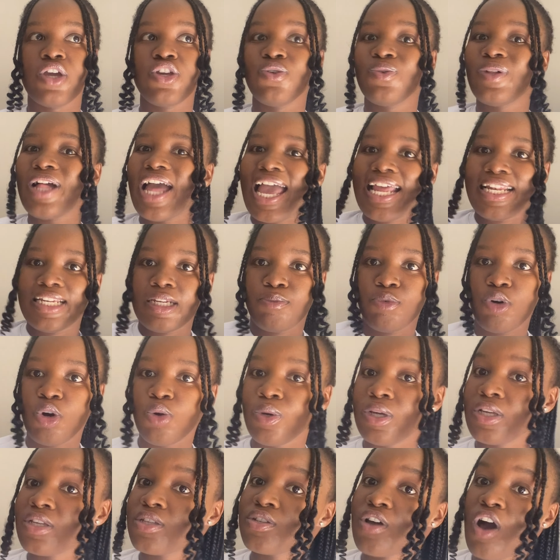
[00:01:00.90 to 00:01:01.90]
you end up
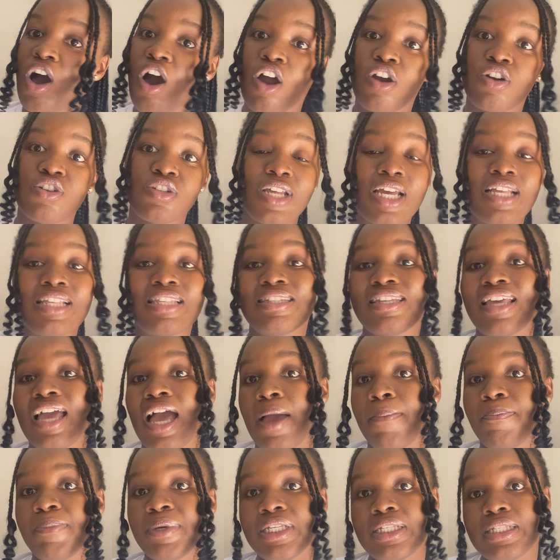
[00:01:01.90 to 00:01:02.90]
owing SARS and
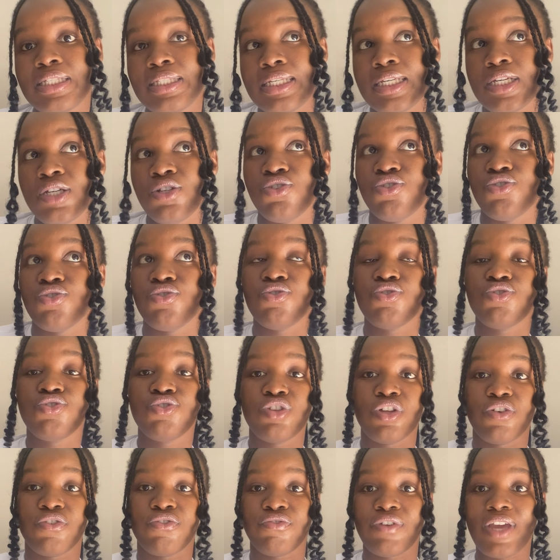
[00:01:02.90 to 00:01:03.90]
CIPC due to
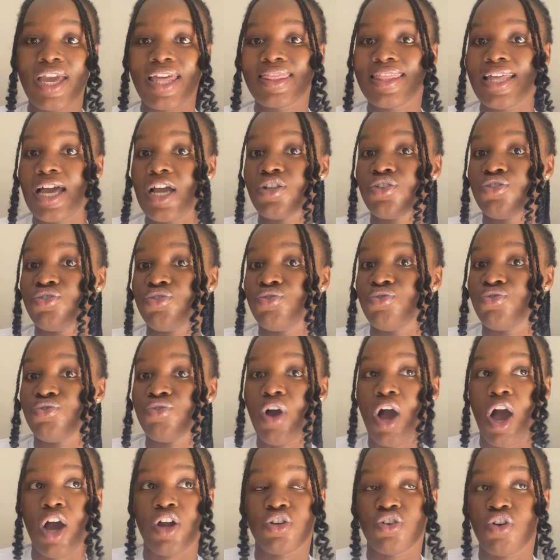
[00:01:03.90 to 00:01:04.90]
the fact that you
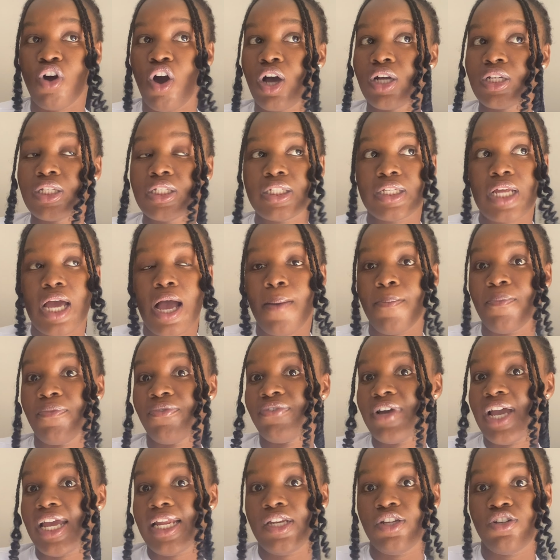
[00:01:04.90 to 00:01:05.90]
are not um,
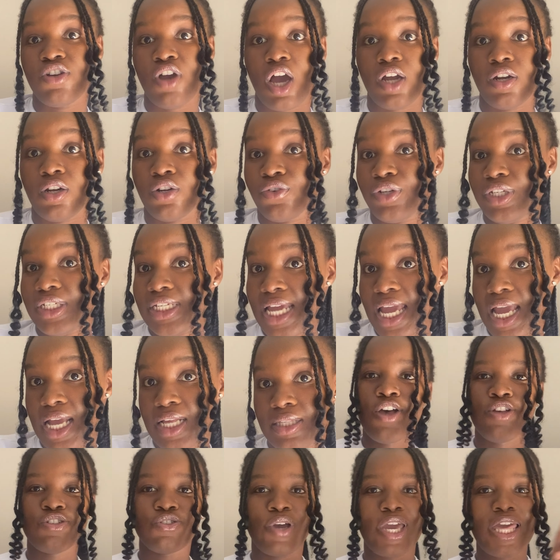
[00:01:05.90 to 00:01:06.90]
filing your annual return
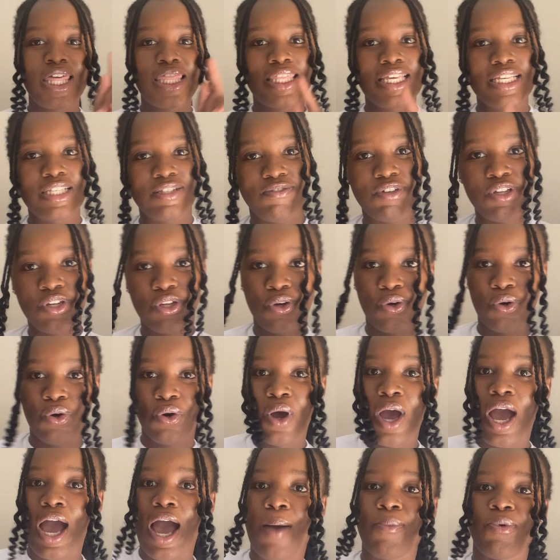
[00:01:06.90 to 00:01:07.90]
so in this video
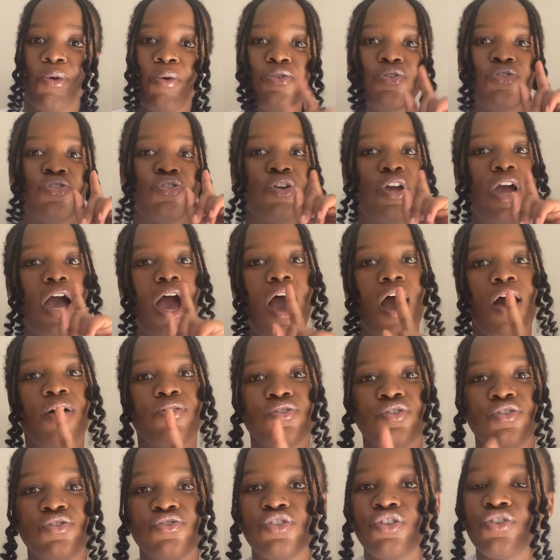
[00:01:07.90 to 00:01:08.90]
I'm going to show you how
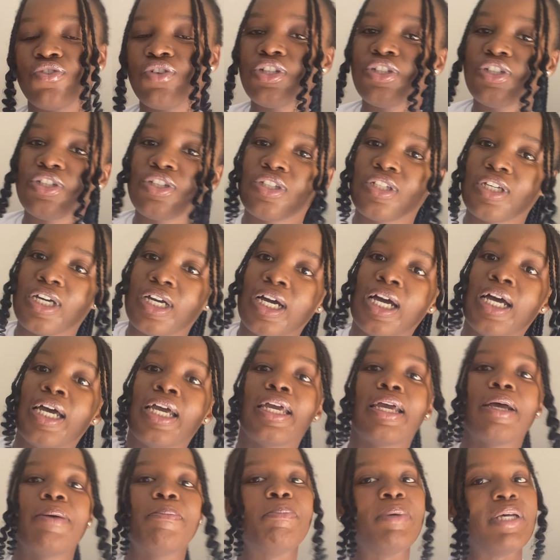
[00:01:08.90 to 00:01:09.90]
to deregister
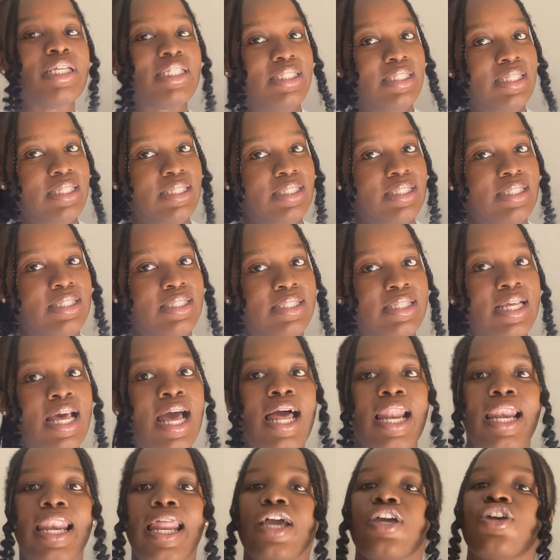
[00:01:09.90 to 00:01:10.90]
a business
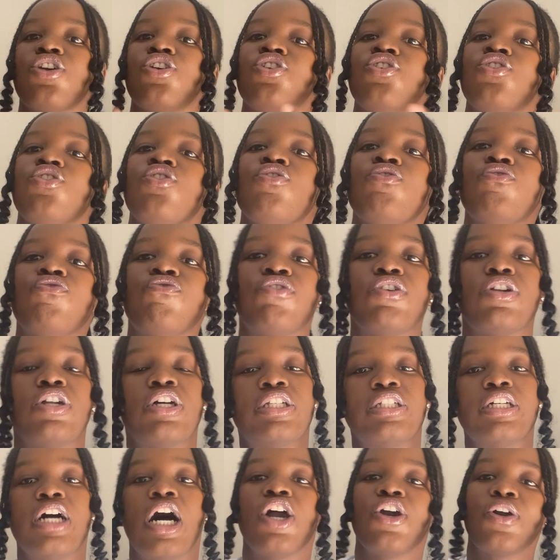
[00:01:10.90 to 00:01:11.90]
like you
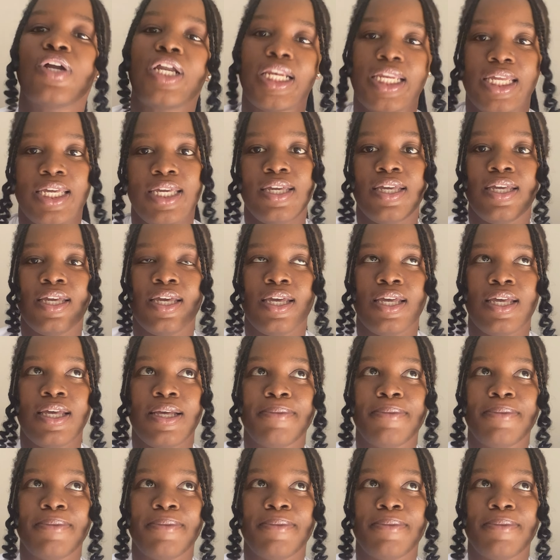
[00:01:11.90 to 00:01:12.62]
voluntarily